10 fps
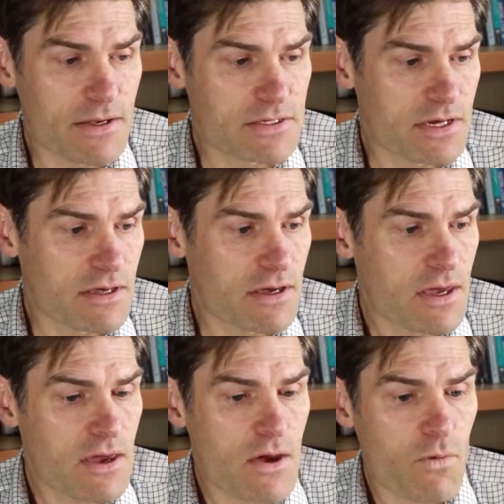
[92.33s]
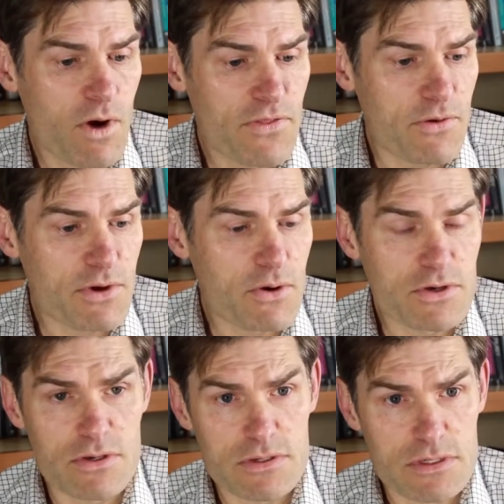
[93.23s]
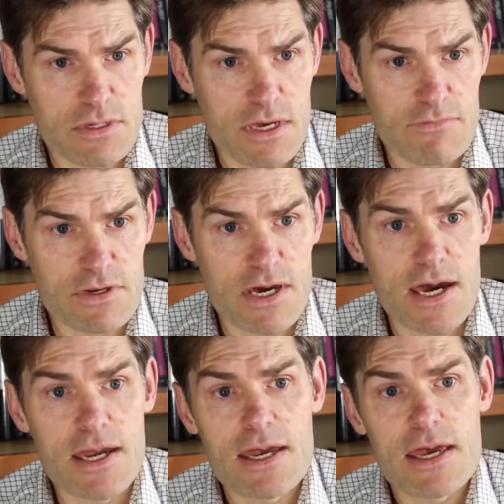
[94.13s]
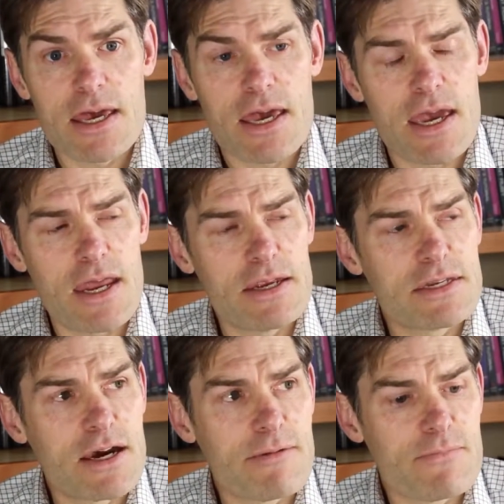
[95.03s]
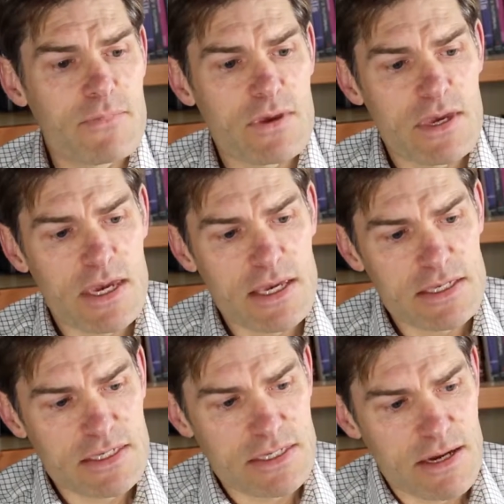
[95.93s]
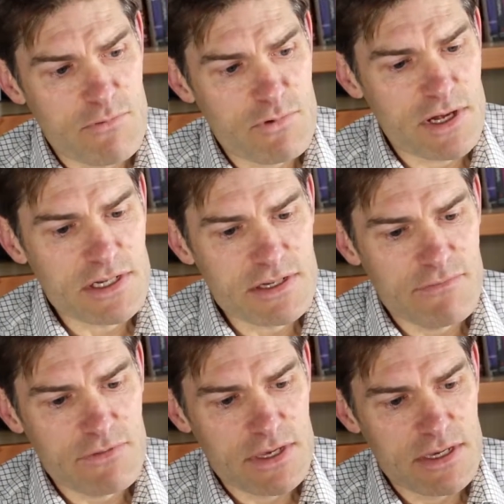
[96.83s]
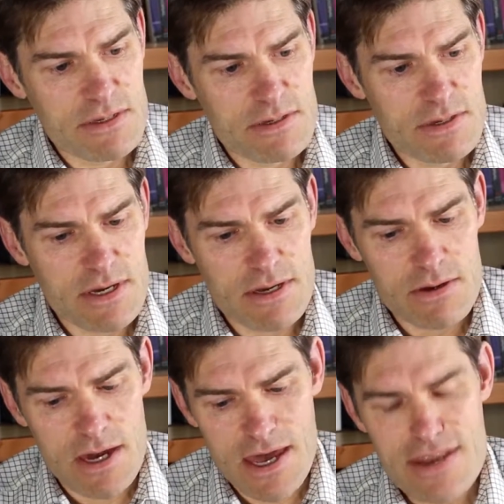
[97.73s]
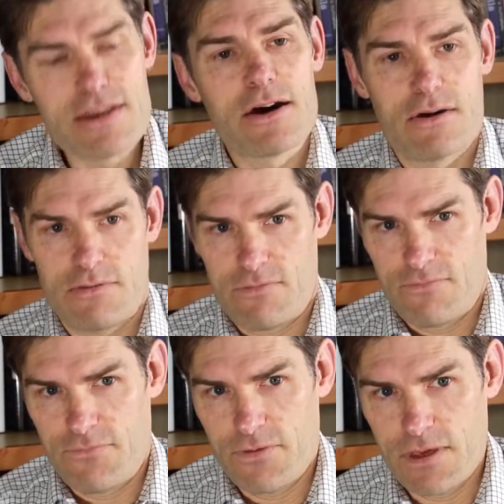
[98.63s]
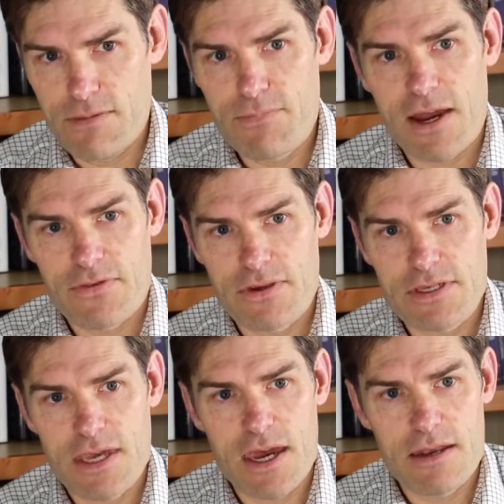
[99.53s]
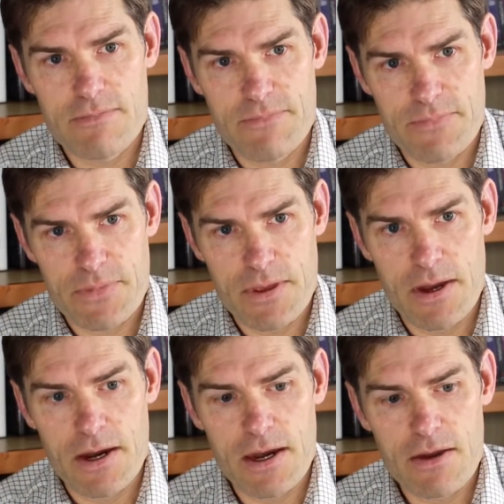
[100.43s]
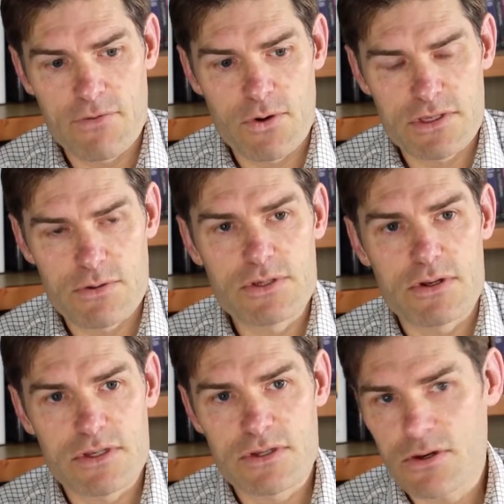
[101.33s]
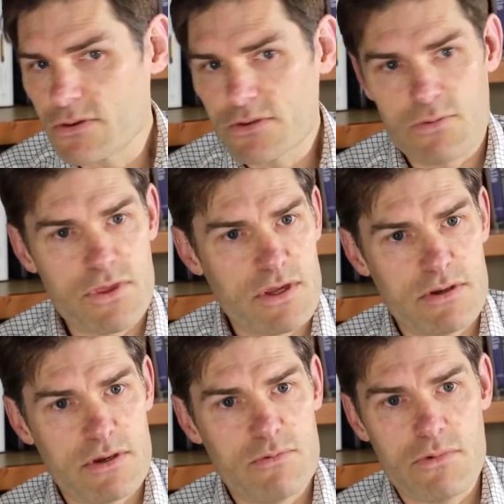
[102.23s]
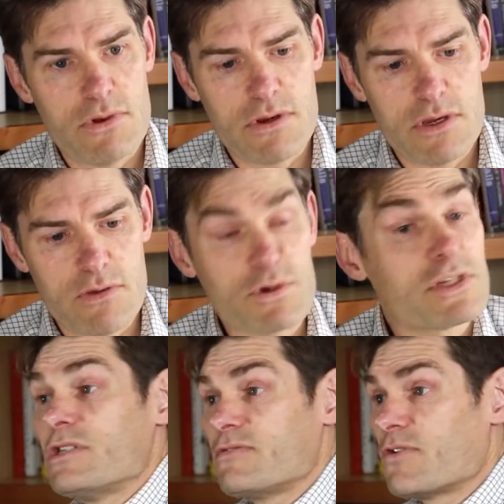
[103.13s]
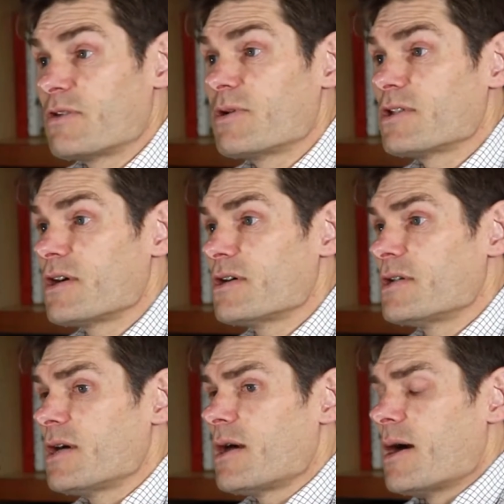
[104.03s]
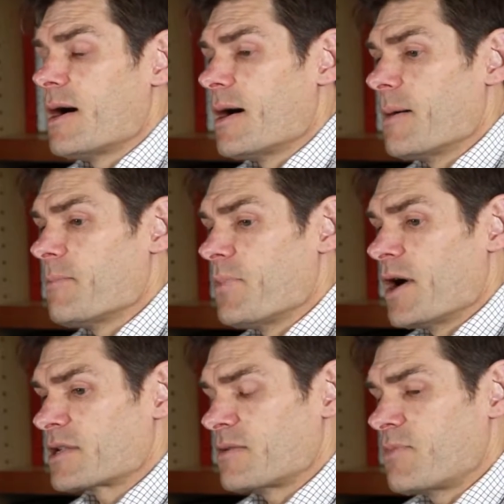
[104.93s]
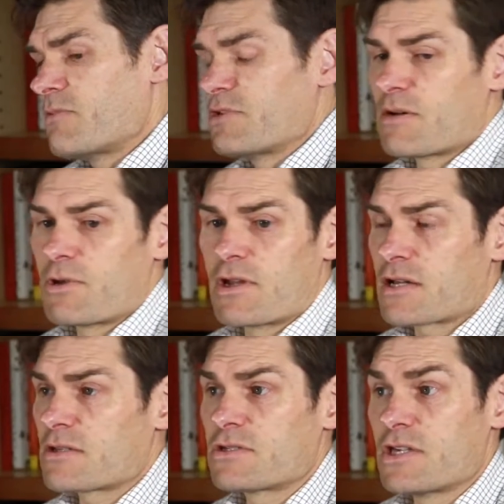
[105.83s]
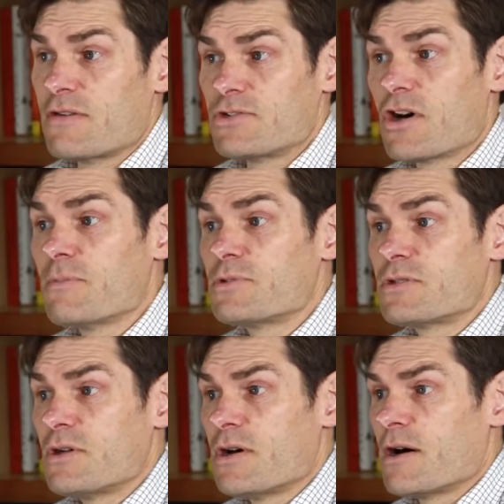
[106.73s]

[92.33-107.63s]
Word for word: is another one that we all use every day. And he's relatively unknown for the impact that he's had. Of course, there are certain circles within in he's very well known, but compared with someone like Steve Jobs,